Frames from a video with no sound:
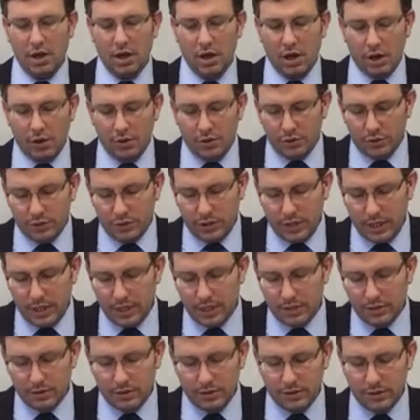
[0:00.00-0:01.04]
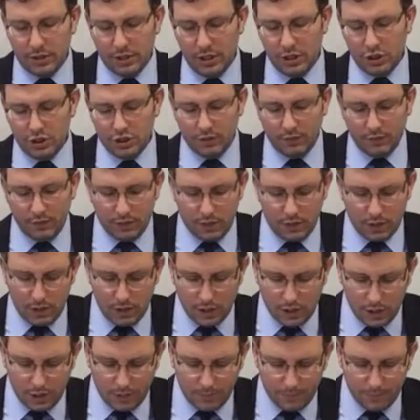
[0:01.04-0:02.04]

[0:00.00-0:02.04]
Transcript: understand each of the